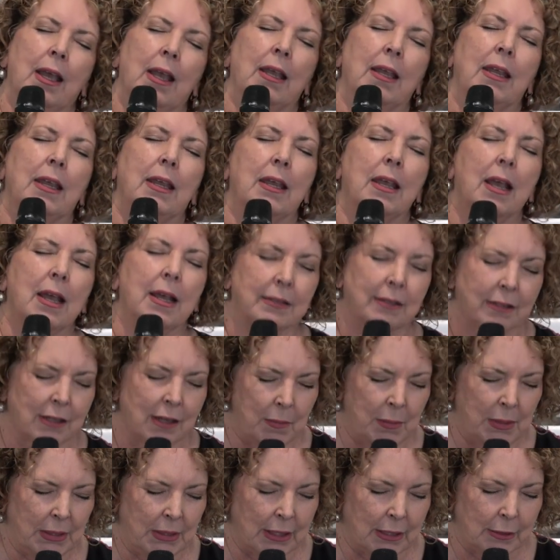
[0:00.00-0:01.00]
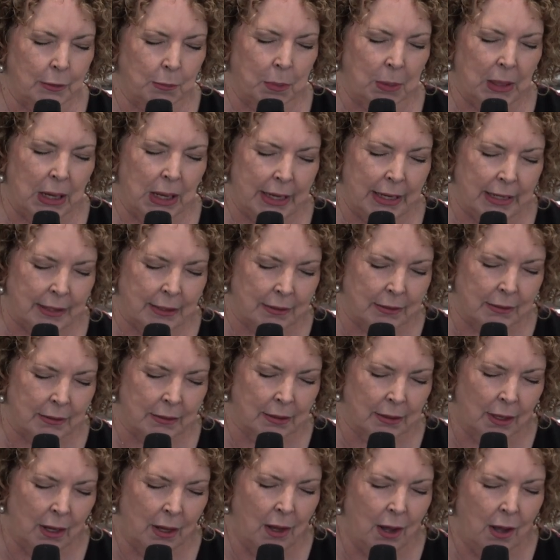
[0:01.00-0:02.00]
Yes, I'm in this place.
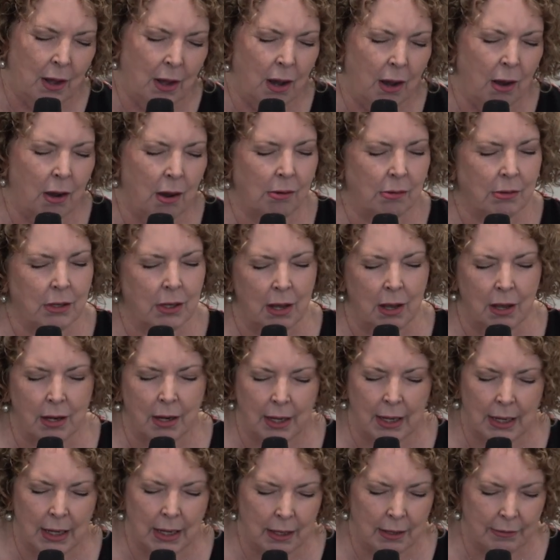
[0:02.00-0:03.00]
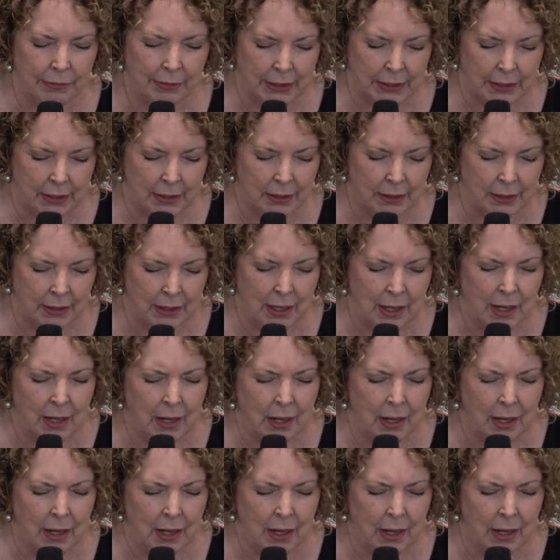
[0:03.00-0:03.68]
Oh, God, I love it.